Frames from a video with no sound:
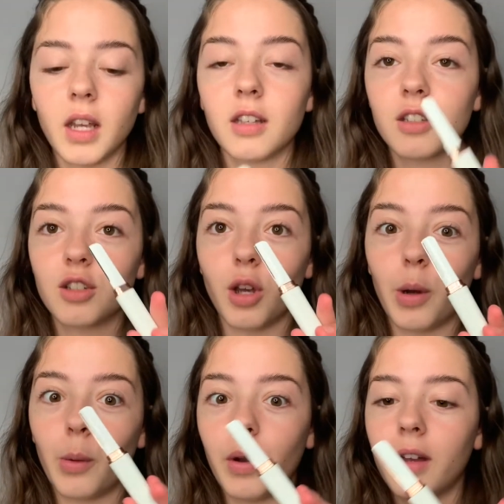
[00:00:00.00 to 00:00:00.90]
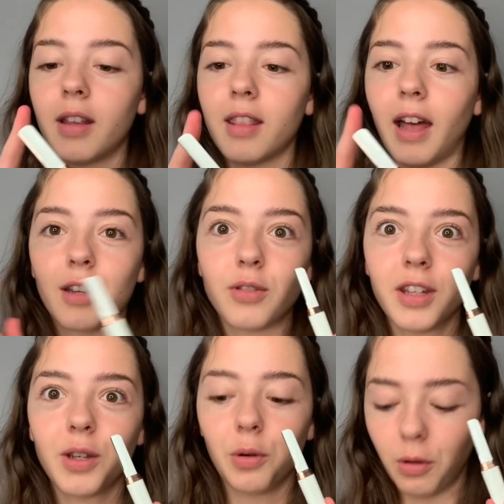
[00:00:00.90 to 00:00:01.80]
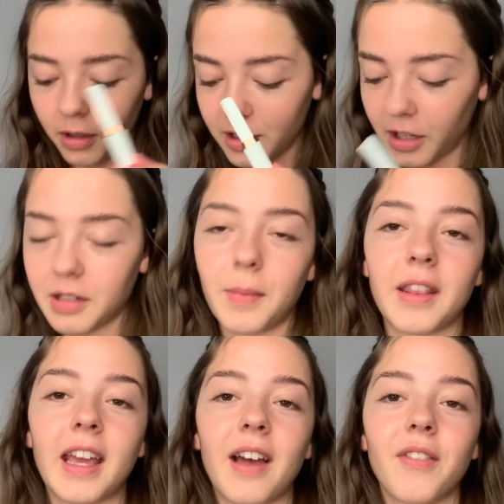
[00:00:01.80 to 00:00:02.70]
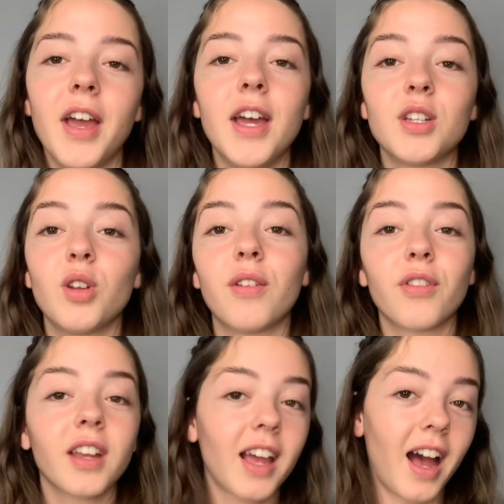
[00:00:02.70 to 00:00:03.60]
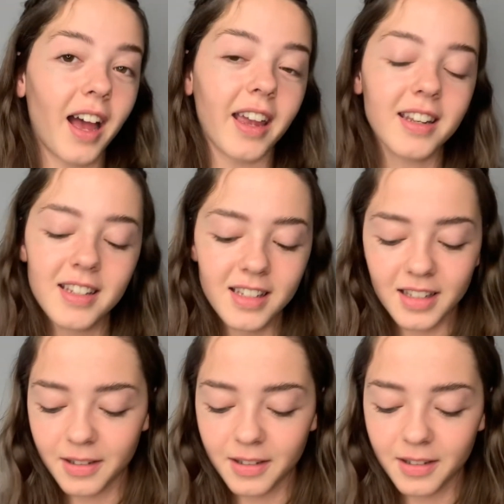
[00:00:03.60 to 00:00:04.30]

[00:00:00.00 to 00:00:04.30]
So that's really cool. It's awesome that they have two different kinds.